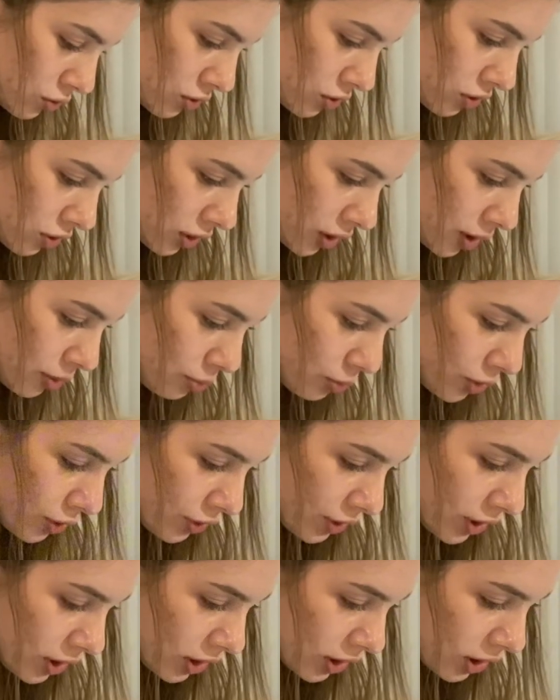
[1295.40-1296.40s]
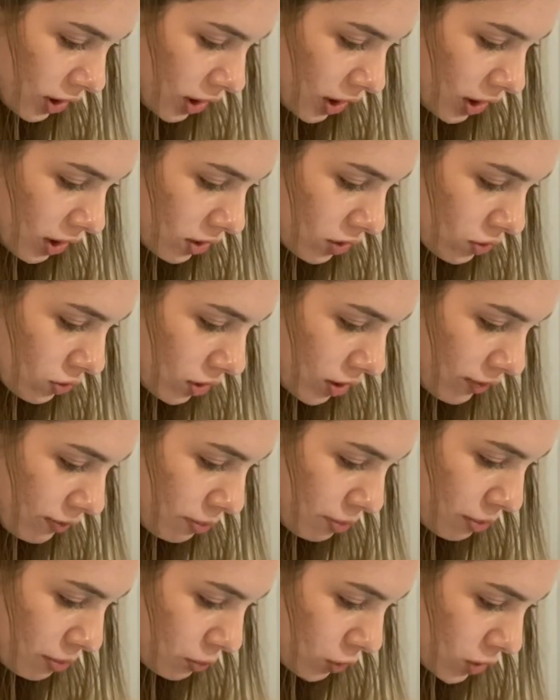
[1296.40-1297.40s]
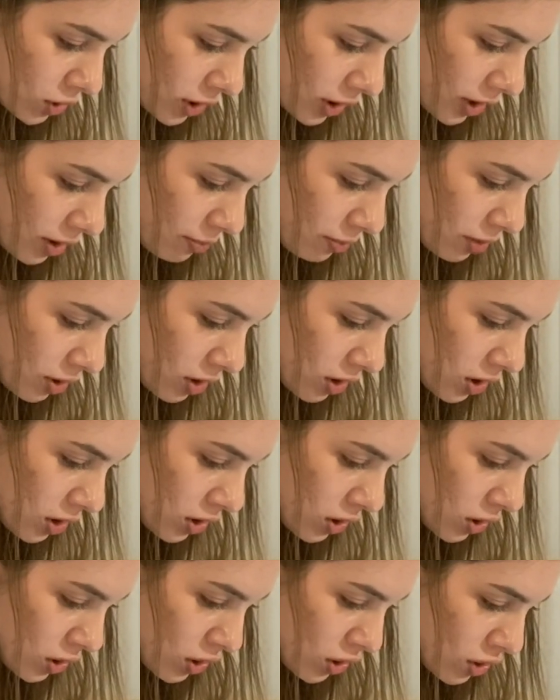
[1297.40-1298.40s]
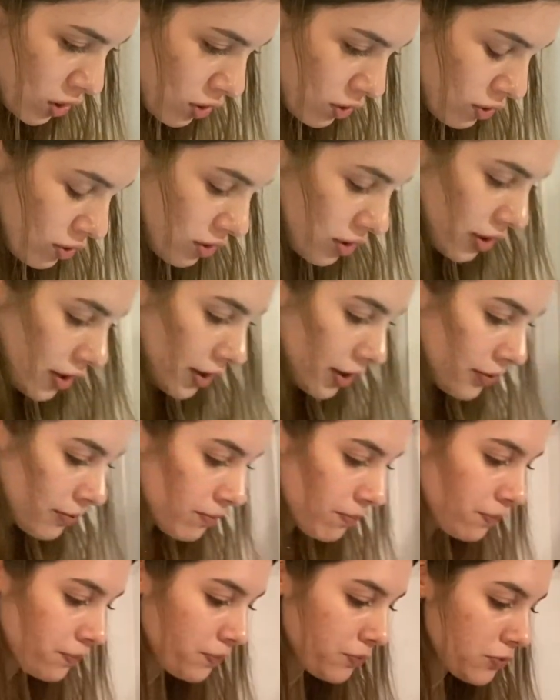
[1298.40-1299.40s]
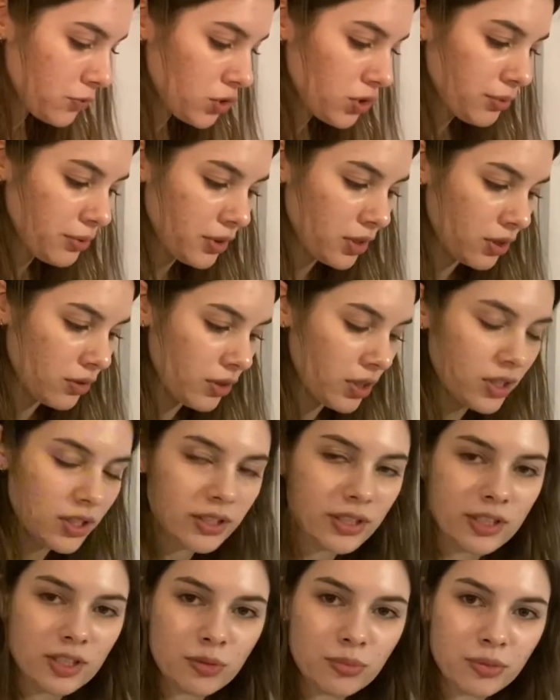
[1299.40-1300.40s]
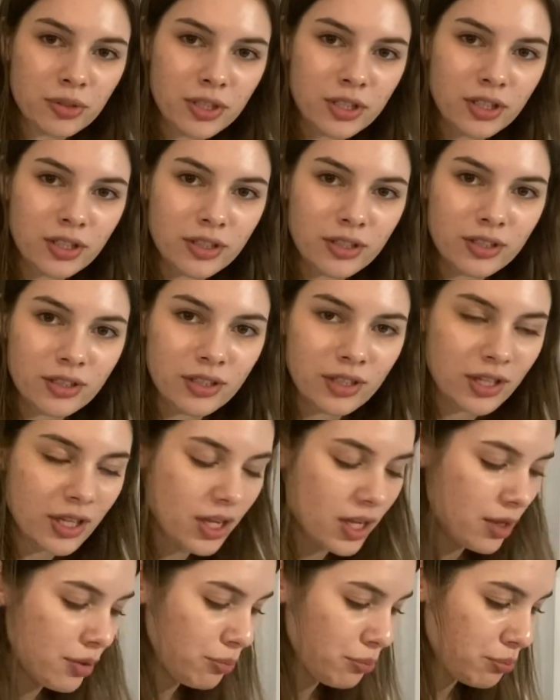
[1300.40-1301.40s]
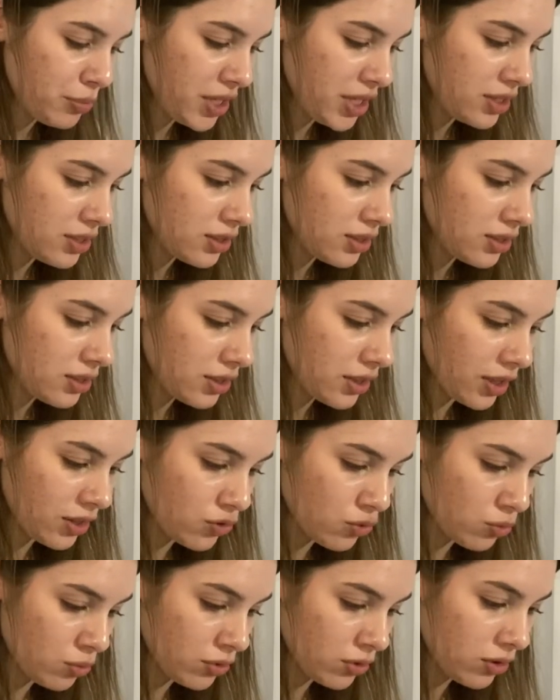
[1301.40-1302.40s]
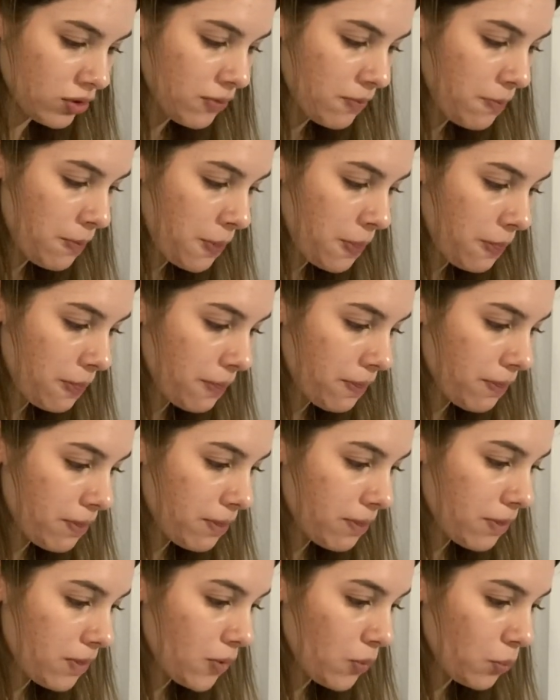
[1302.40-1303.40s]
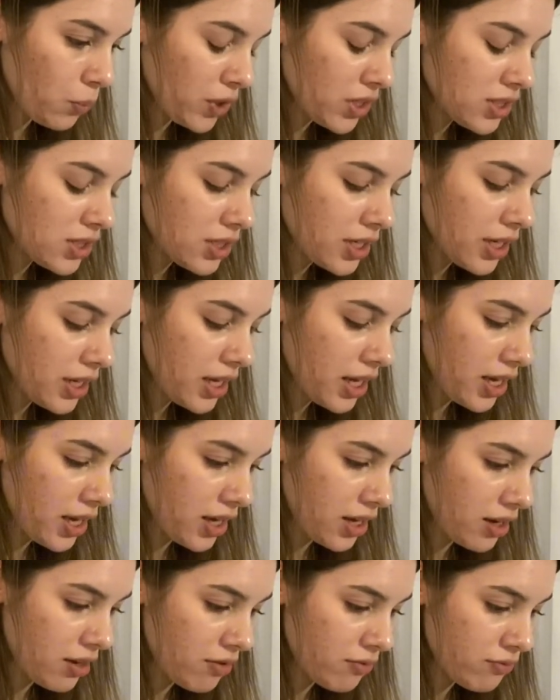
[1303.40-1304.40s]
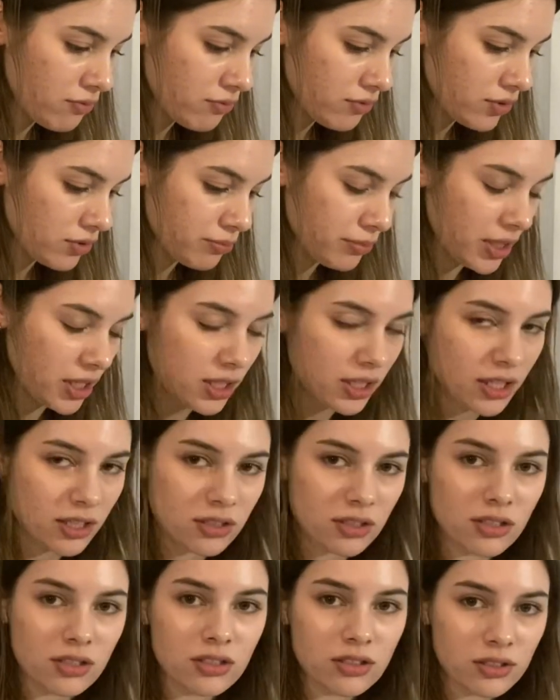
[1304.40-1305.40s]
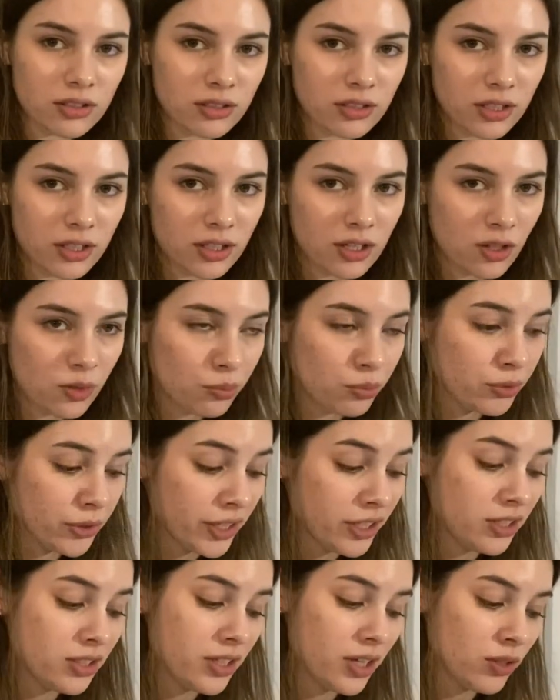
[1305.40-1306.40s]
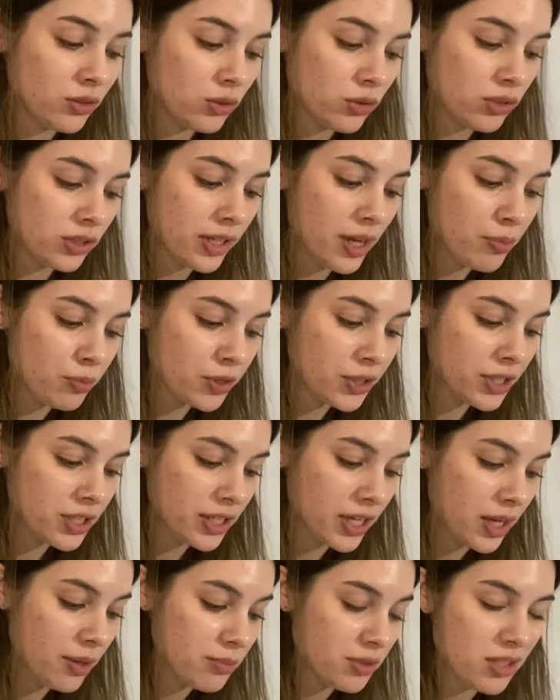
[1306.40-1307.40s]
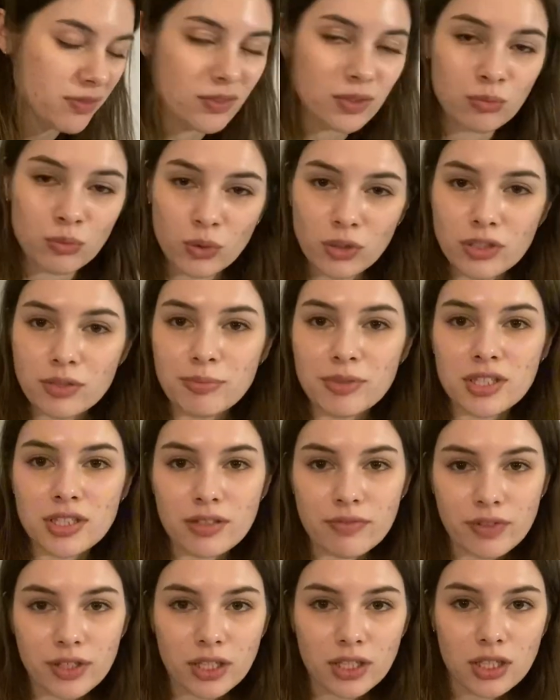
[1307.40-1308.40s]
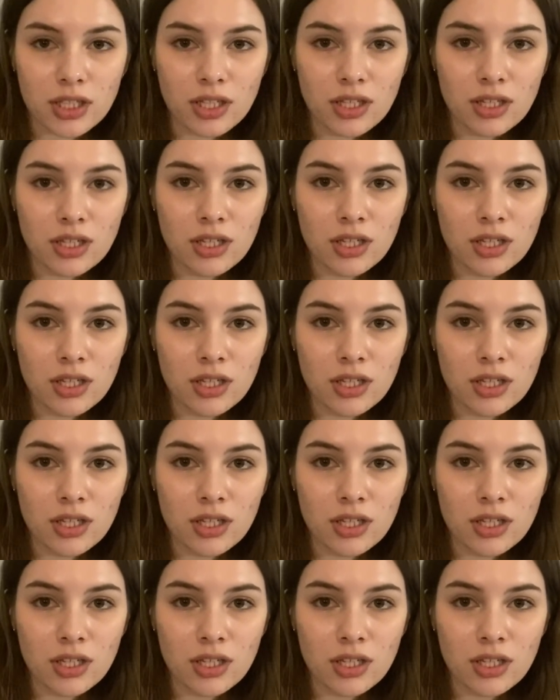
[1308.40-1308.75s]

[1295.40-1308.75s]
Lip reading: to the library again. So I'll have a bit more time there. So there we go. I think that's a pretty good base schedule. Once I have my classes starting, I'll break down those library times even more specifically.